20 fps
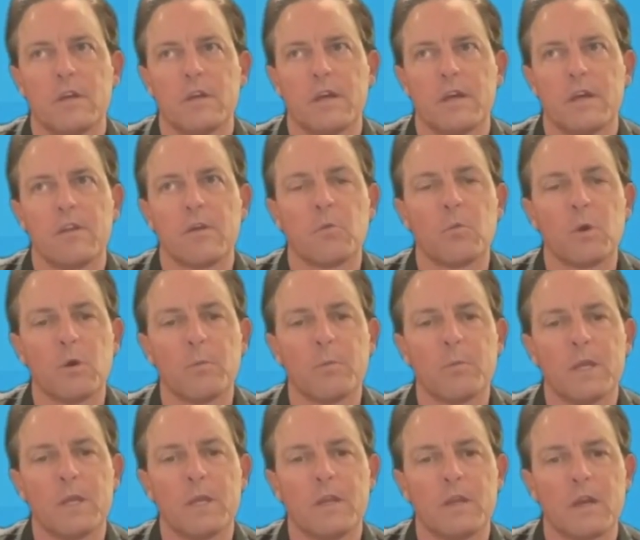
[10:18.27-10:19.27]
uh, there will
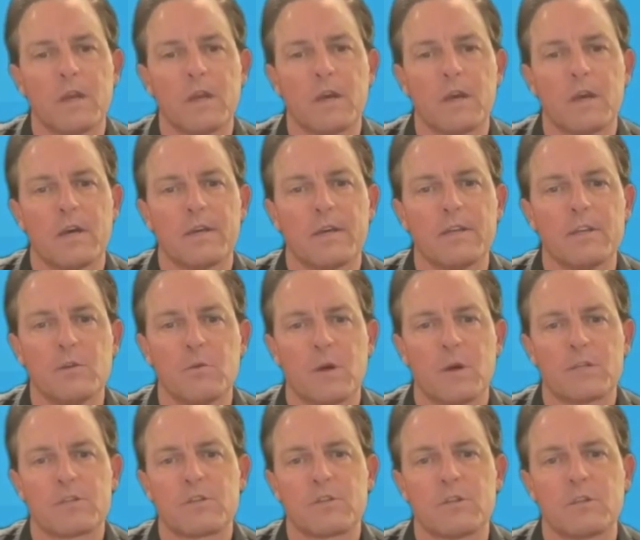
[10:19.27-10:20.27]
be uh, a
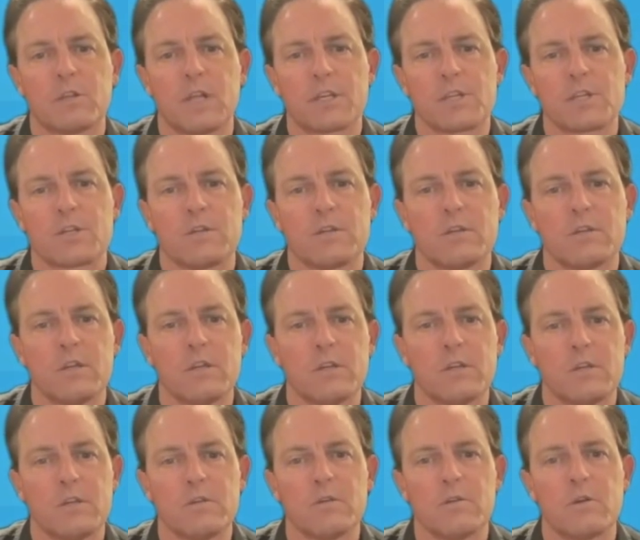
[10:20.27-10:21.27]
US election
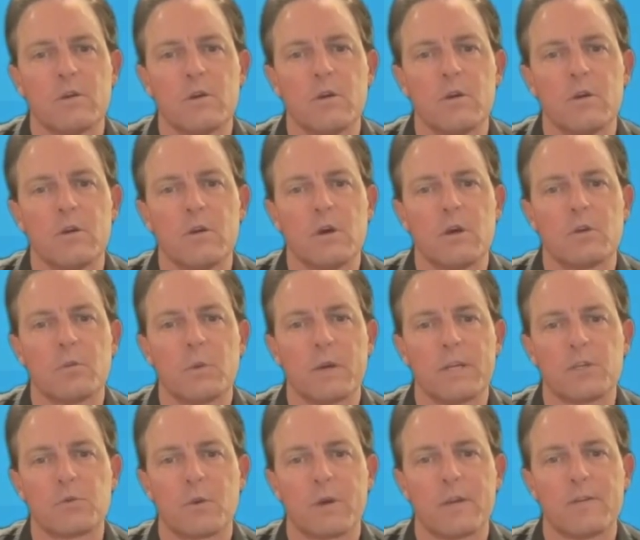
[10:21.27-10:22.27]
in
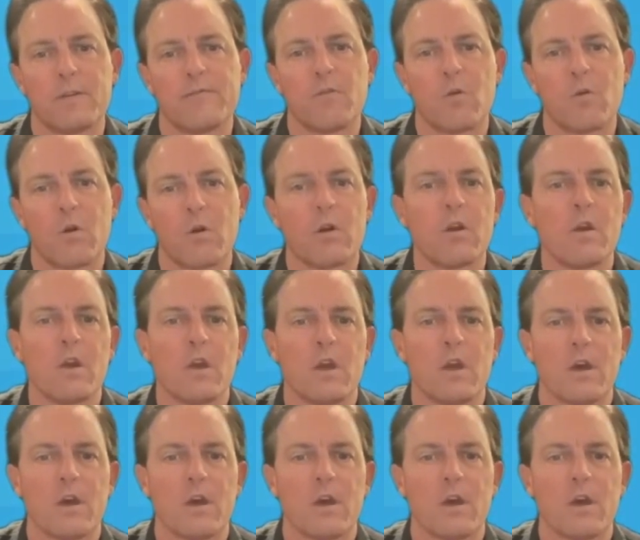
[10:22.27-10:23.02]
2024.